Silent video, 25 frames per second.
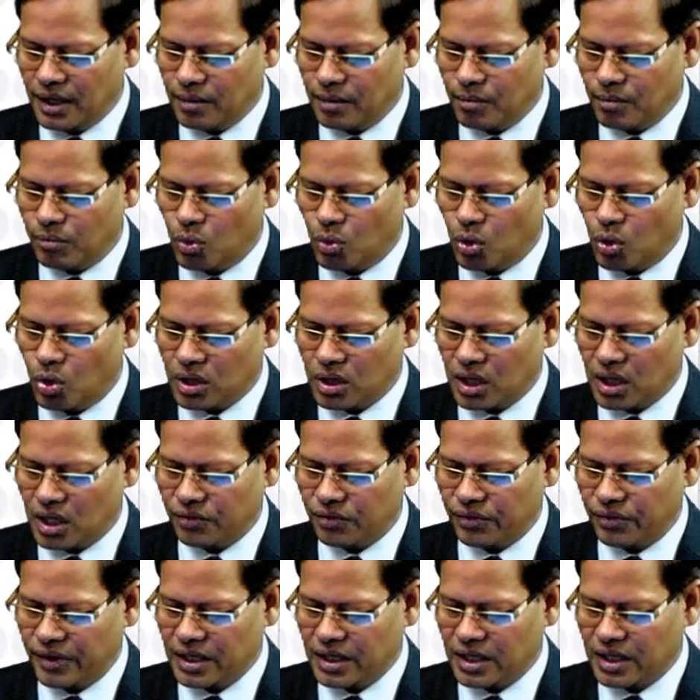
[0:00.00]
Motor
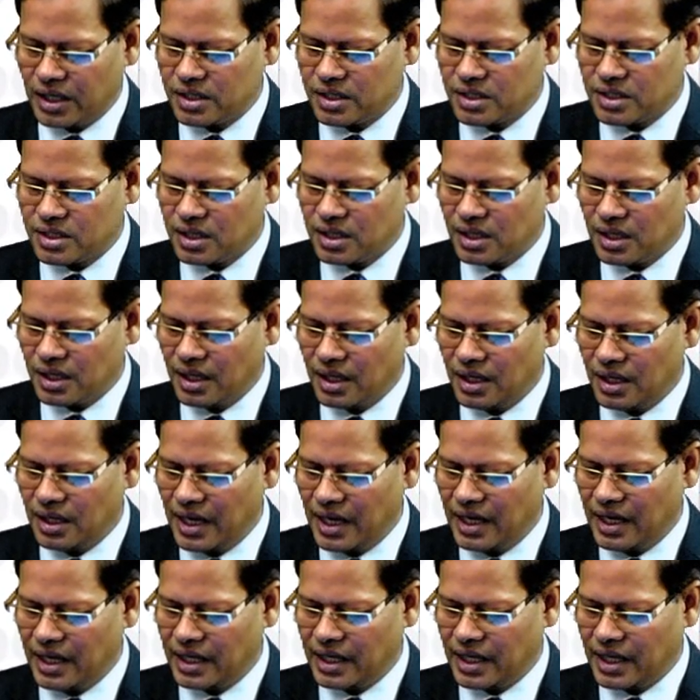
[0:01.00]
vehicles in
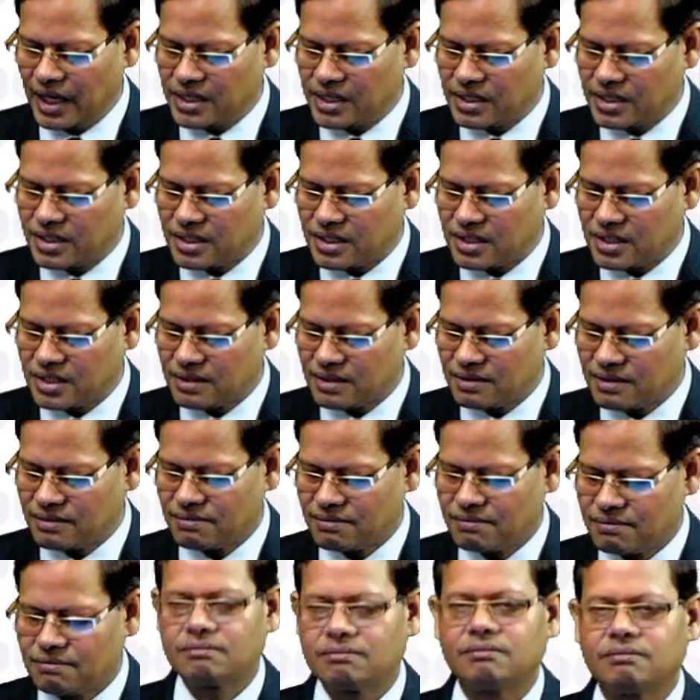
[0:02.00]
any case
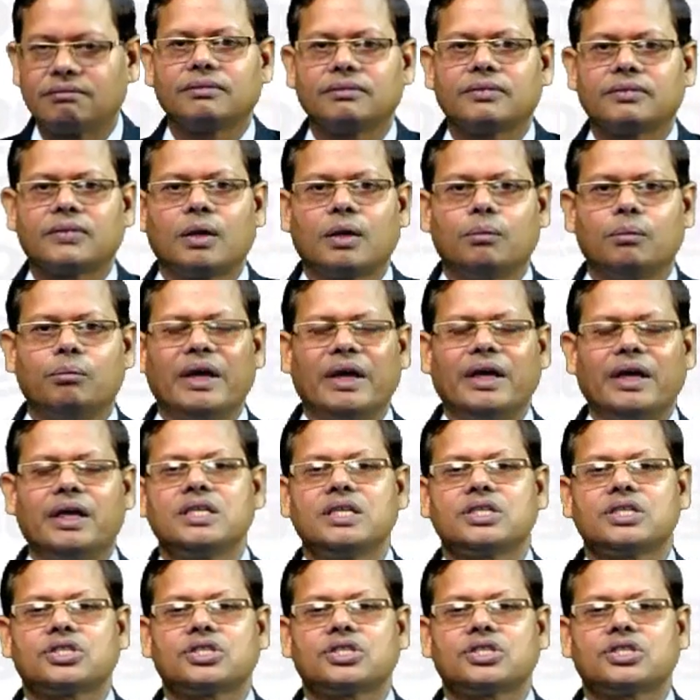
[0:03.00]
by any